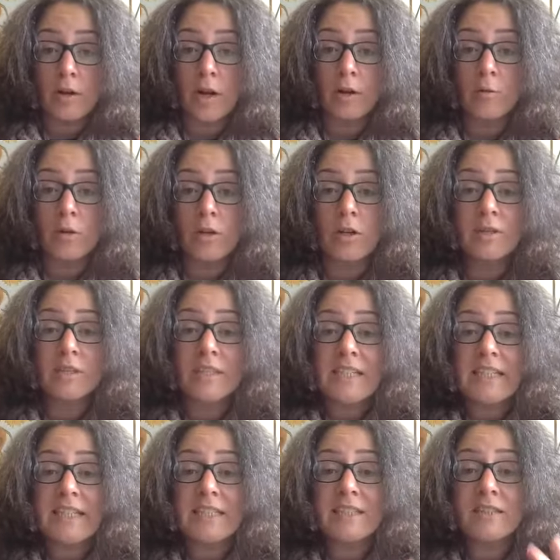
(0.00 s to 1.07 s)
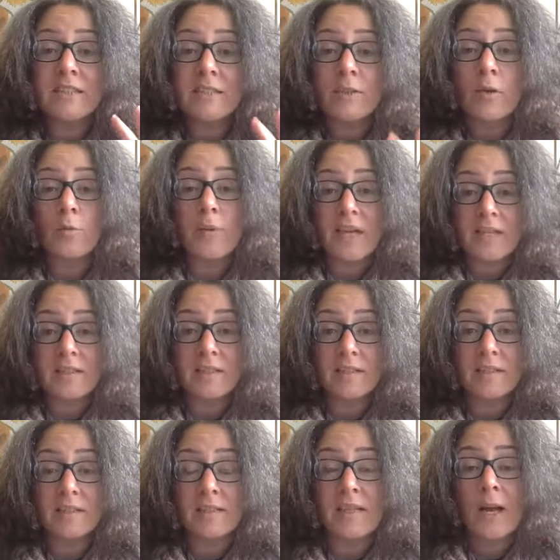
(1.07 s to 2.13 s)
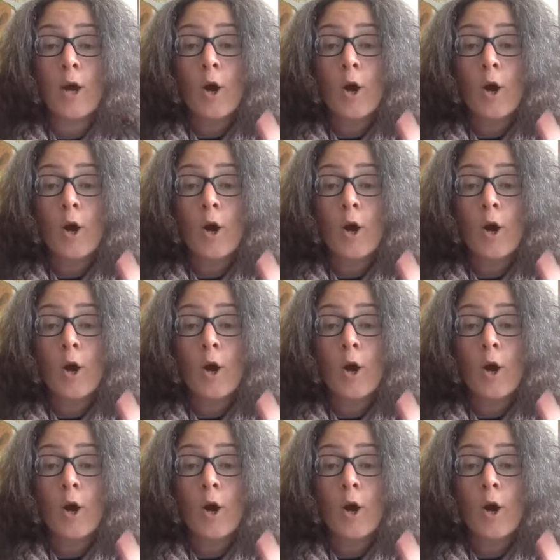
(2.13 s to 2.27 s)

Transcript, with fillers: I work on a need-to-know basis.